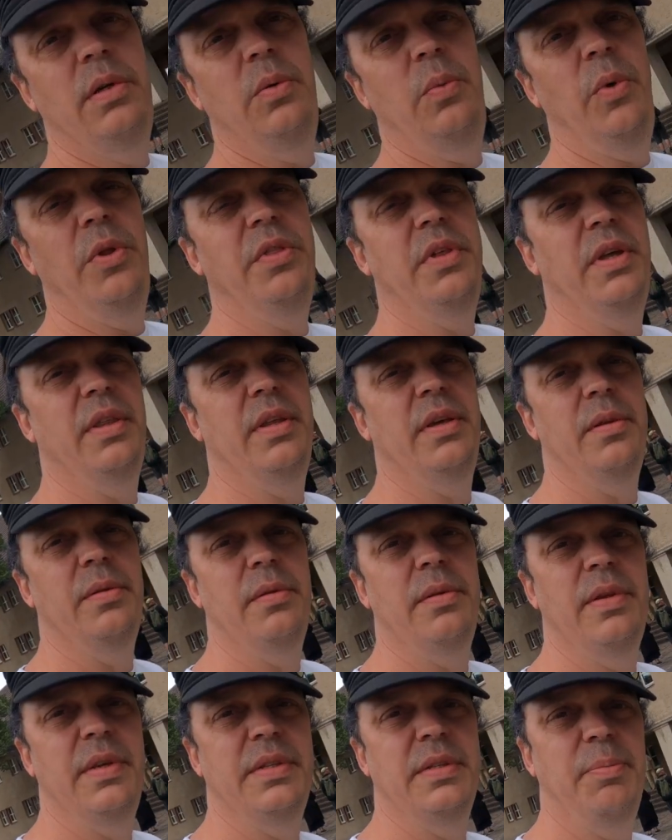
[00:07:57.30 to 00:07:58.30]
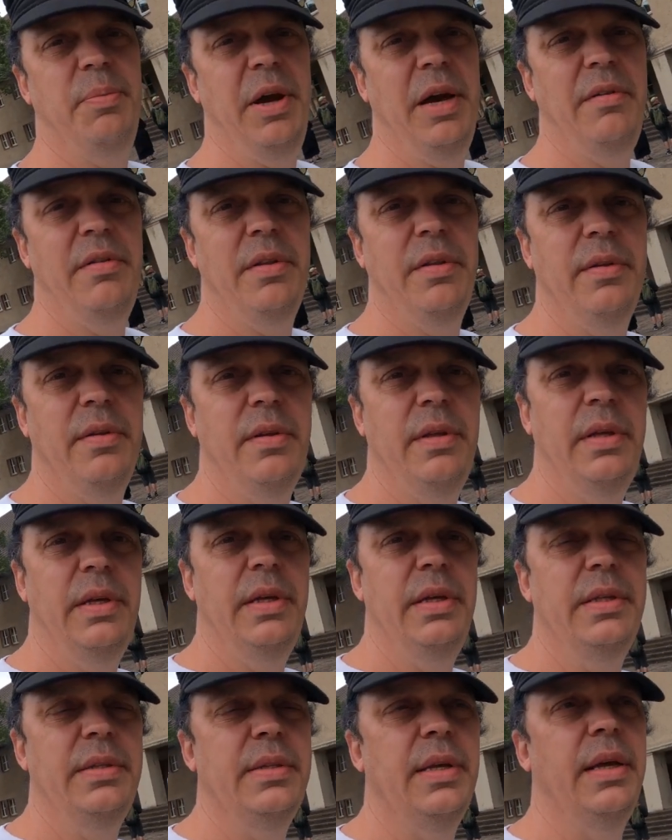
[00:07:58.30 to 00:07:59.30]
One thing that is apparent
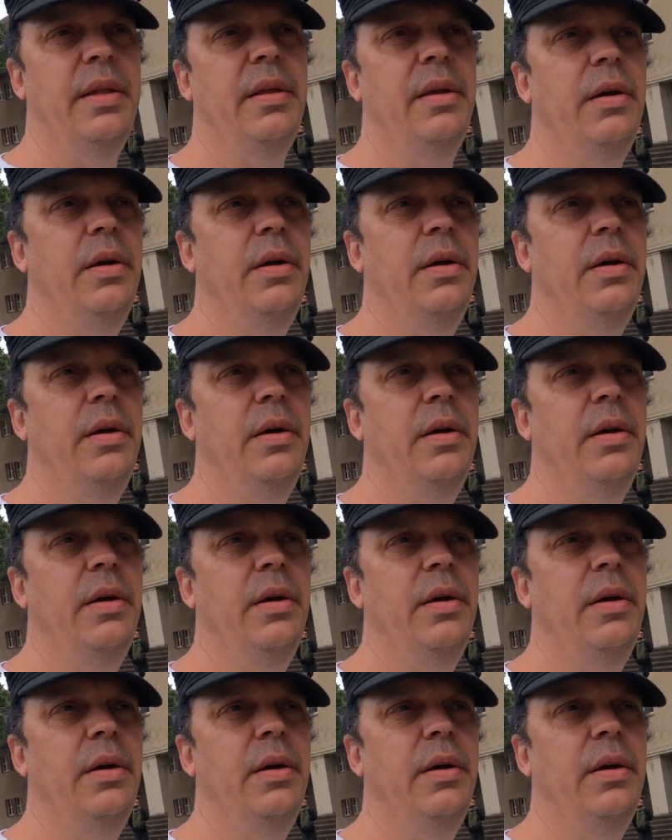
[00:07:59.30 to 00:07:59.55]
is that